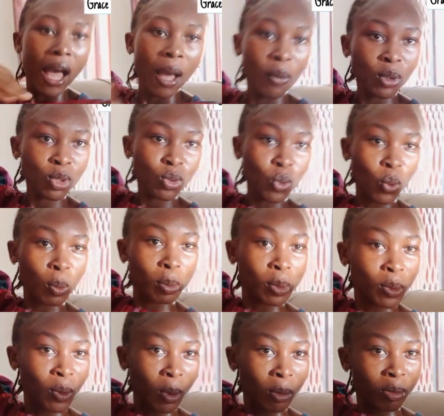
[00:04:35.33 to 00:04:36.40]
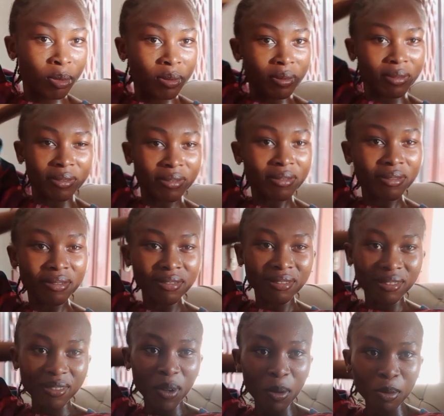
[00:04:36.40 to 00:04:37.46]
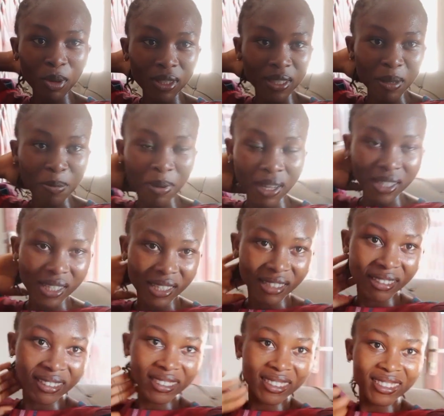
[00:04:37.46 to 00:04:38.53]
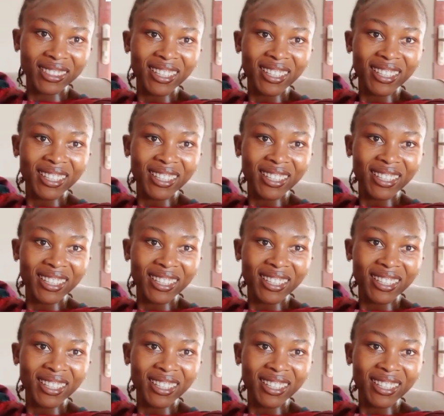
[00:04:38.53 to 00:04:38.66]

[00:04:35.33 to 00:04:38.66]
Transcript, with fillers: I want to open up, unbox a parcel.